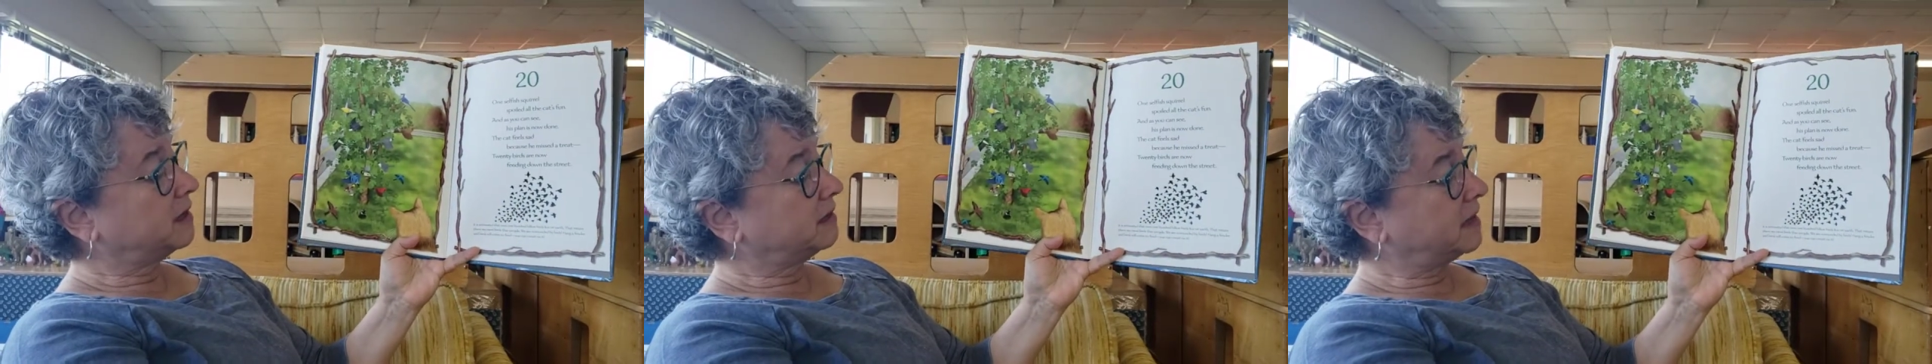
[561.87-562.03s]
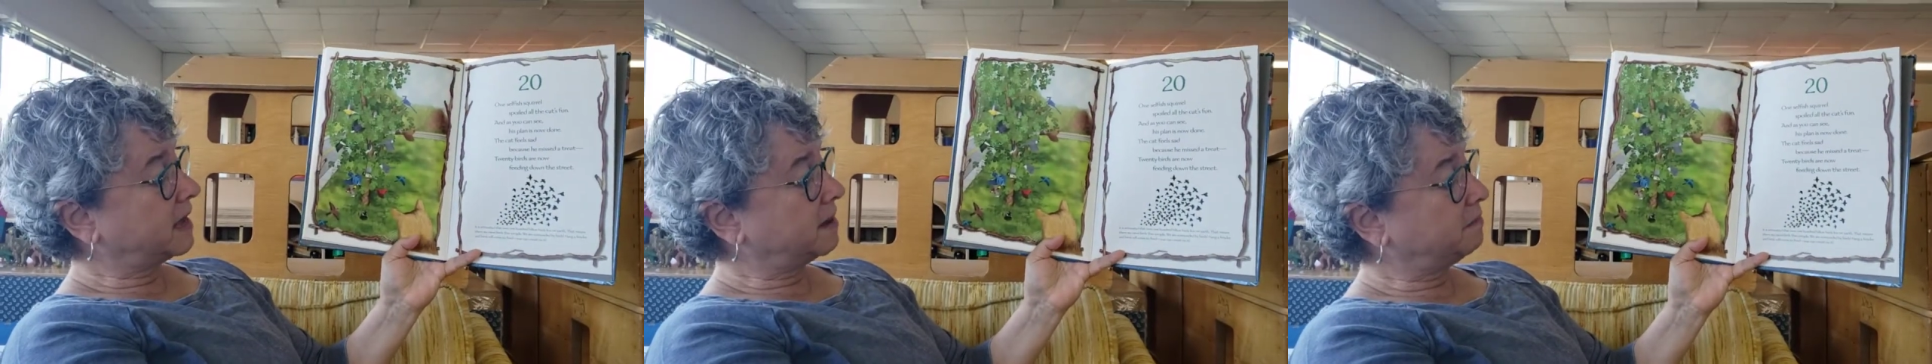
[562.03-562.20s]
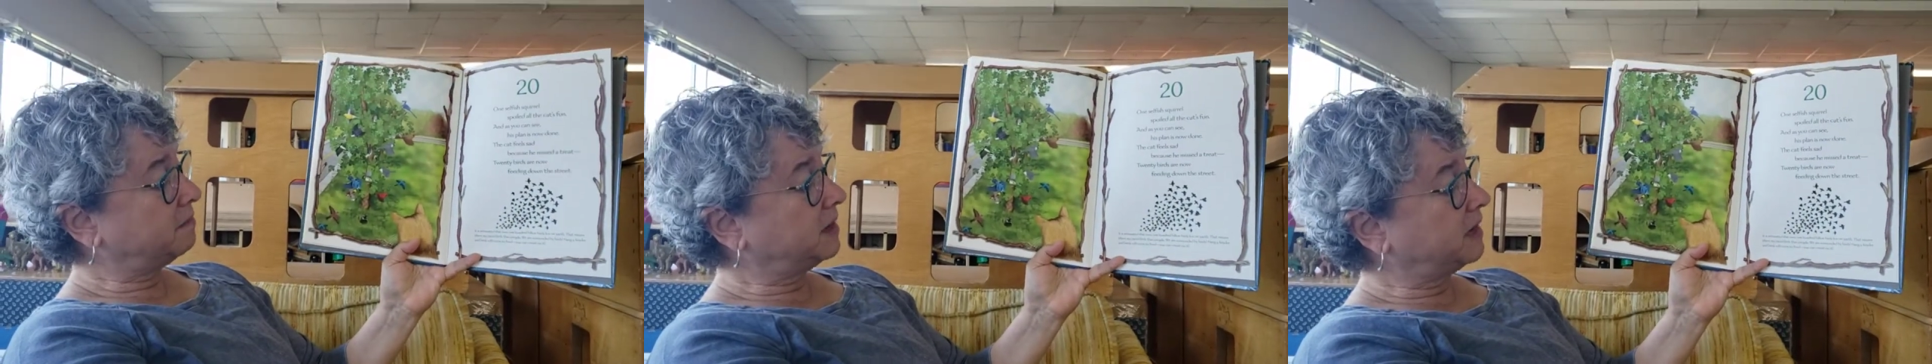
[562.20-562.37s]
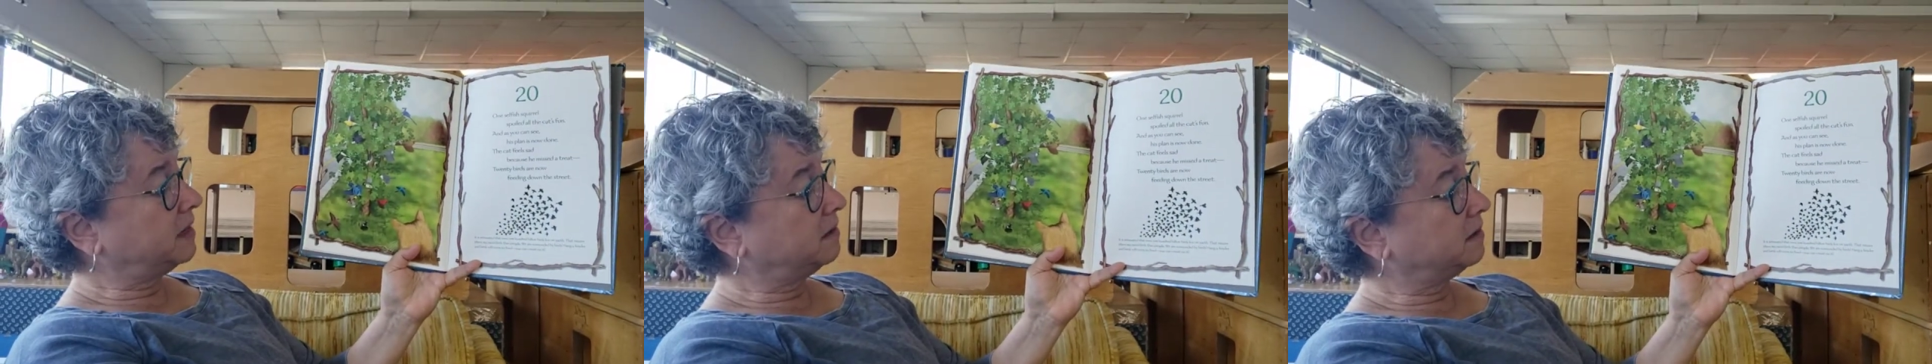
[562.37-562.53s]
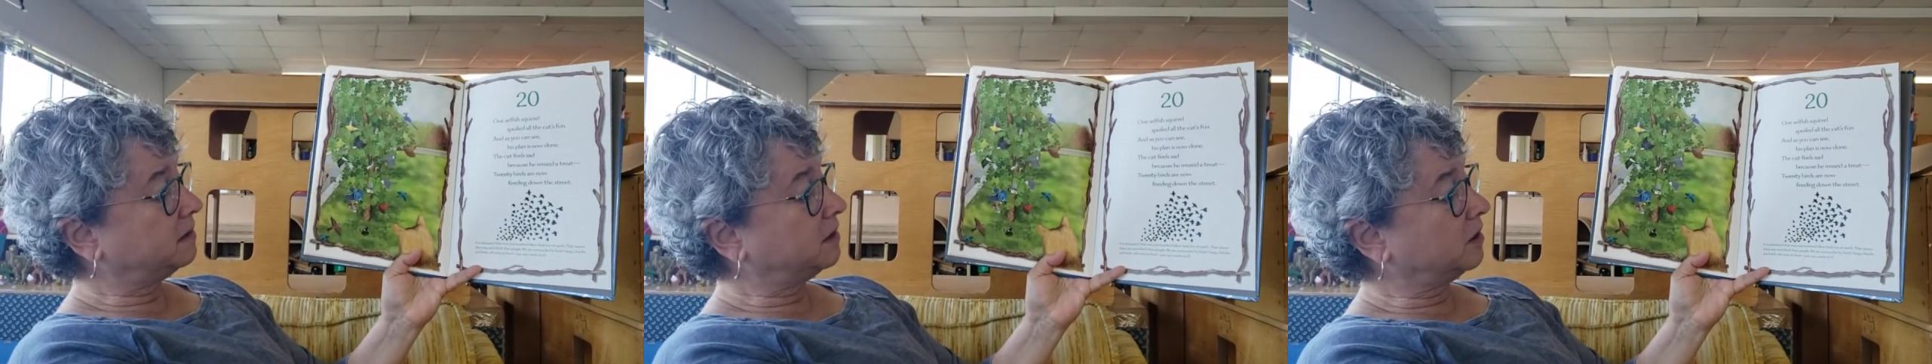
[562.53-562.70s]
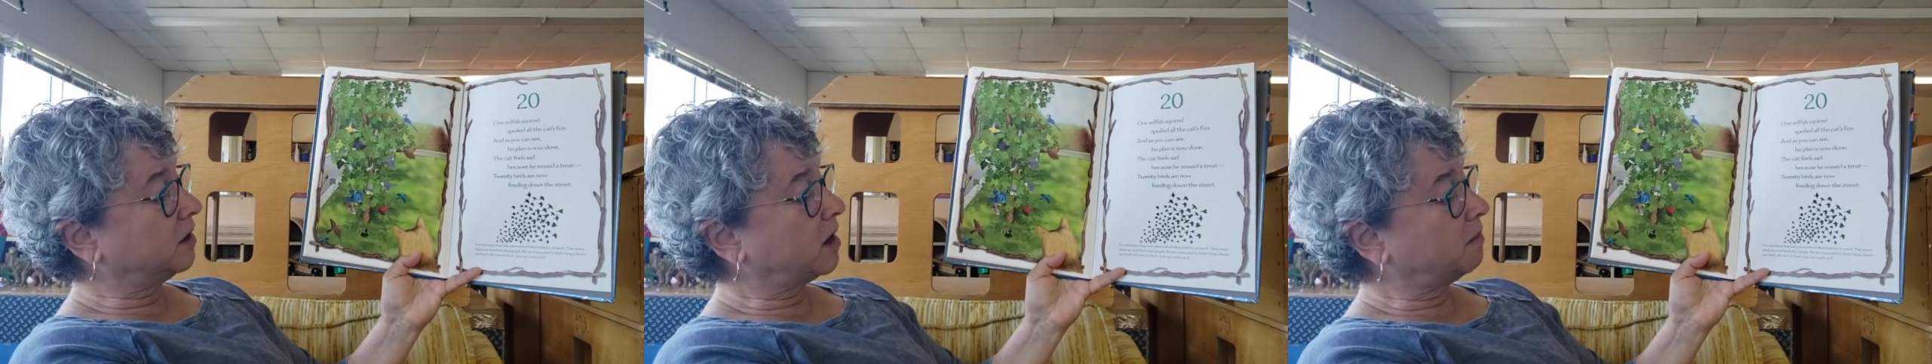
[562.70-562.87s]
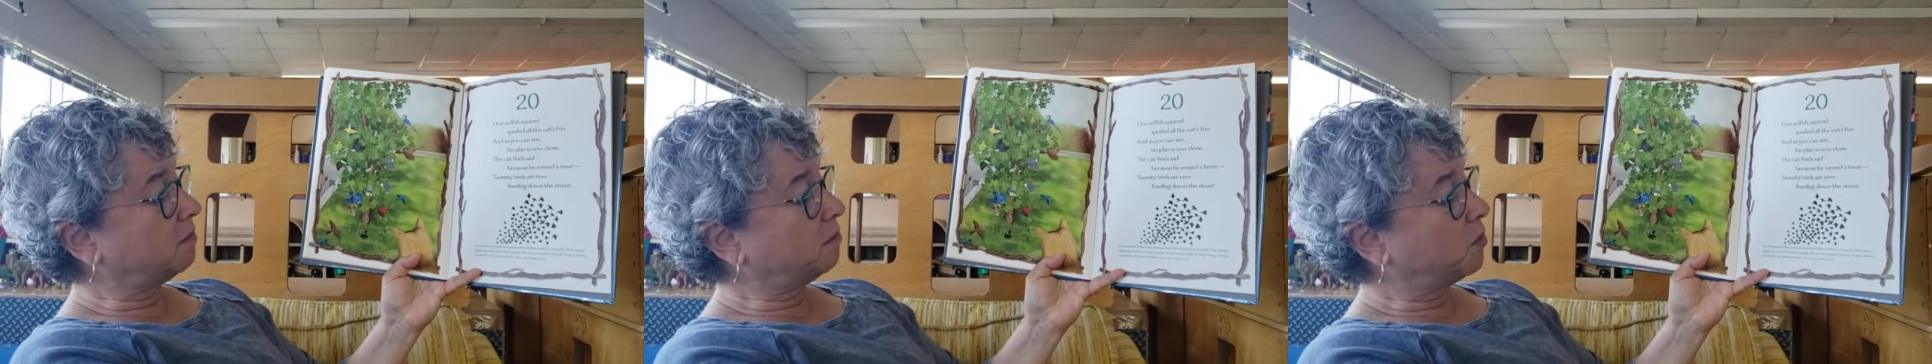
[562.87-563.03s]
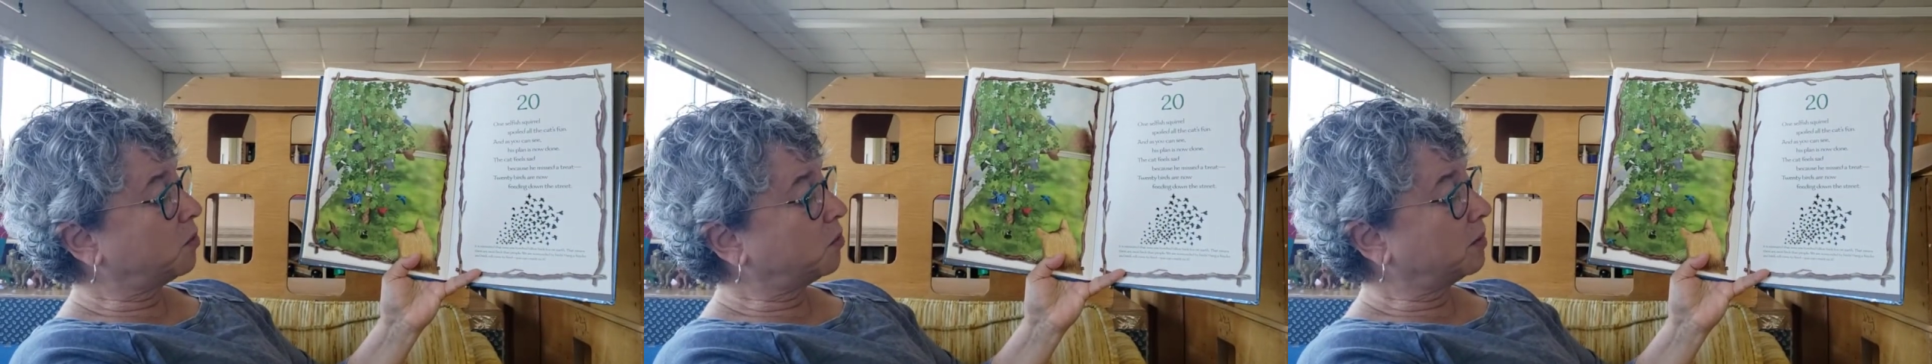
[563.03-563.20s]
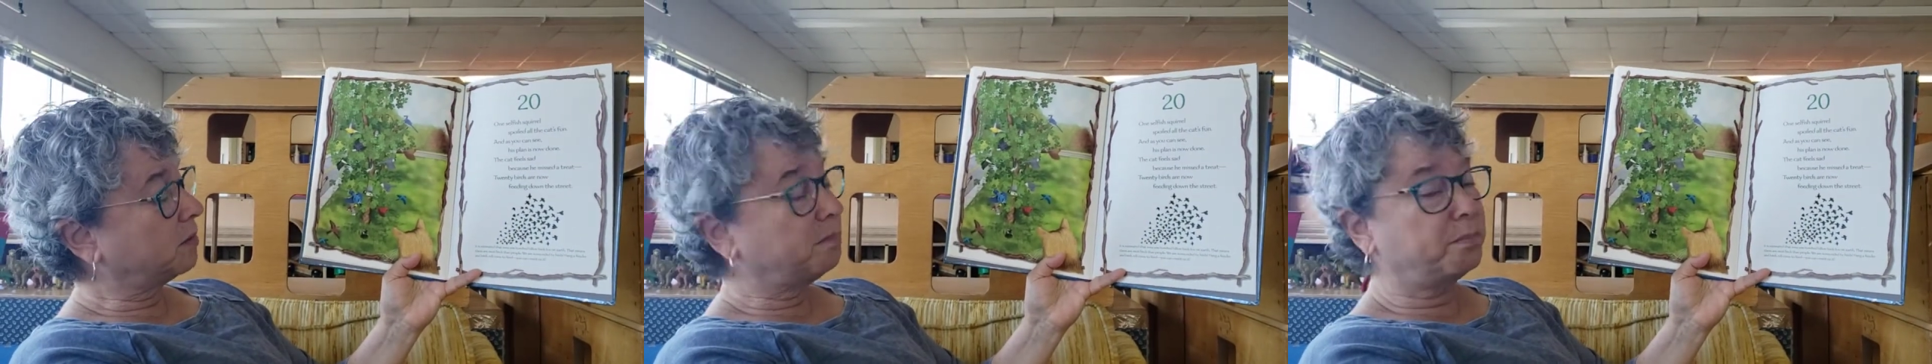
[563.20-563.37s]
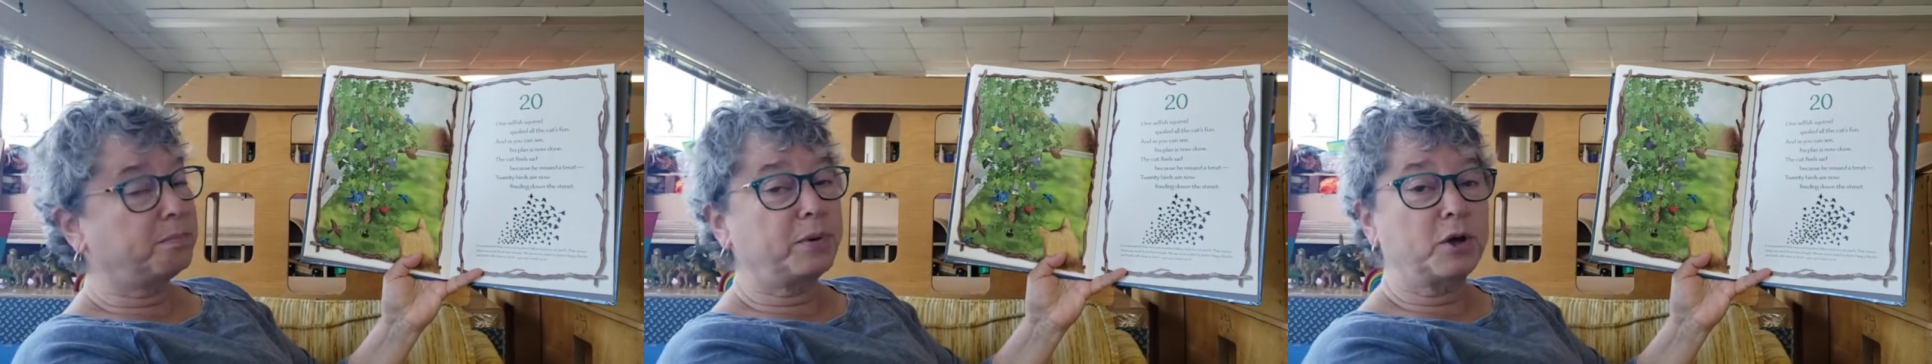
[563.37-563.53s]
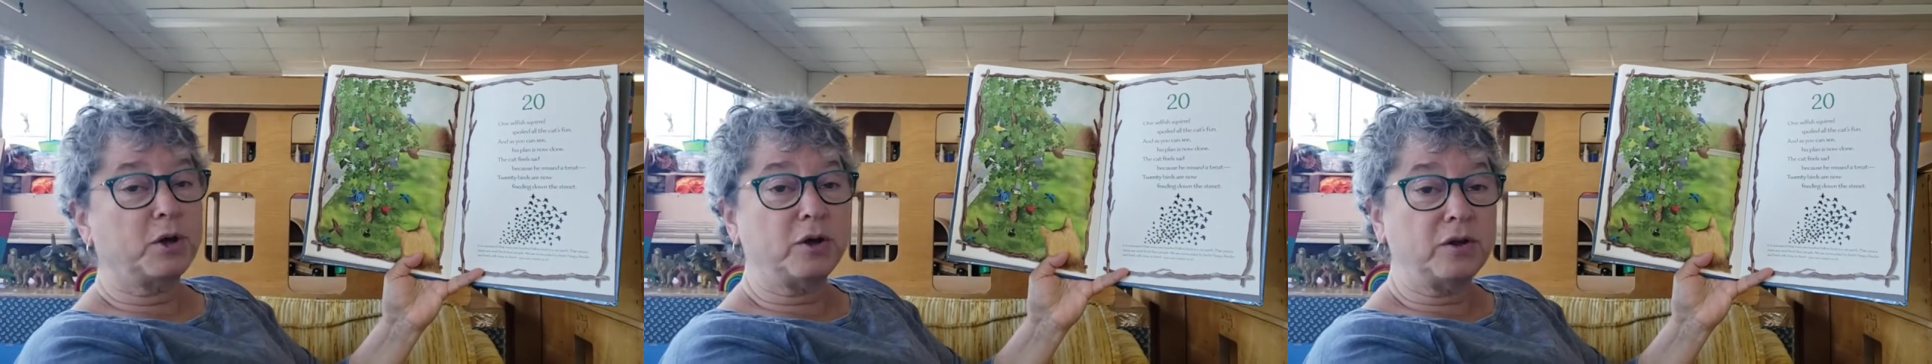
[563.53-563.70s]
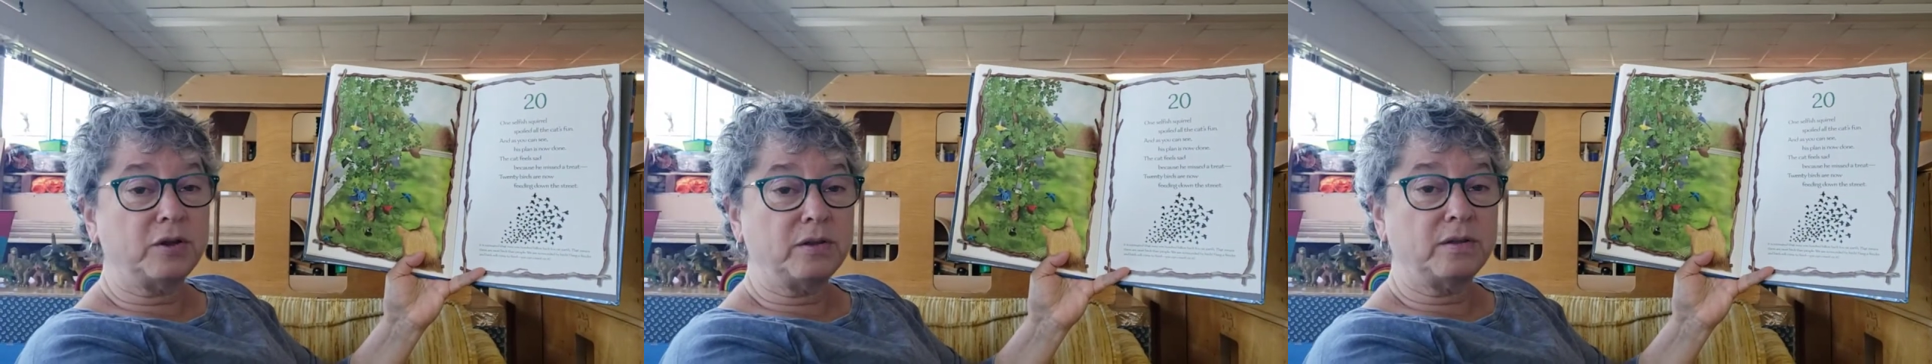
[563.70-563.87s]
That means there are more
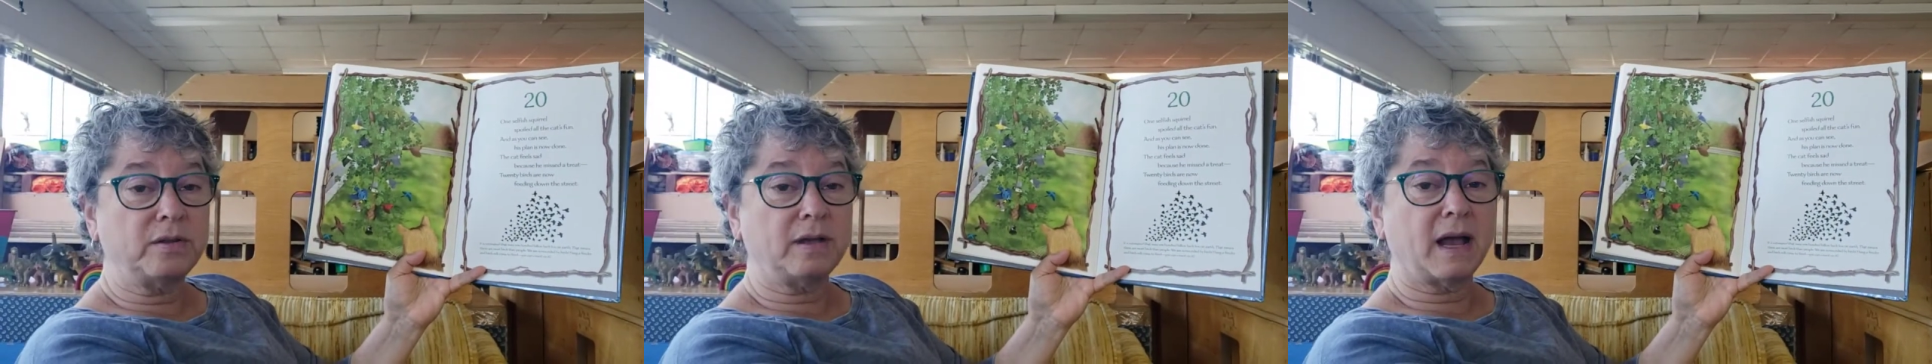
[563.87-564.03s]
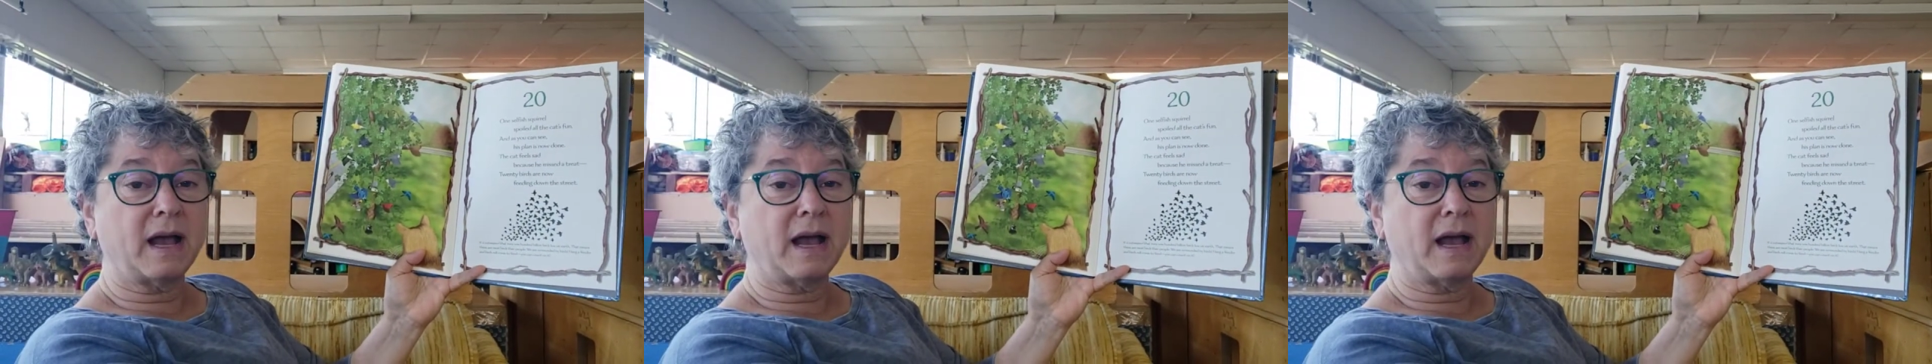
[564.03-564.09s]
birds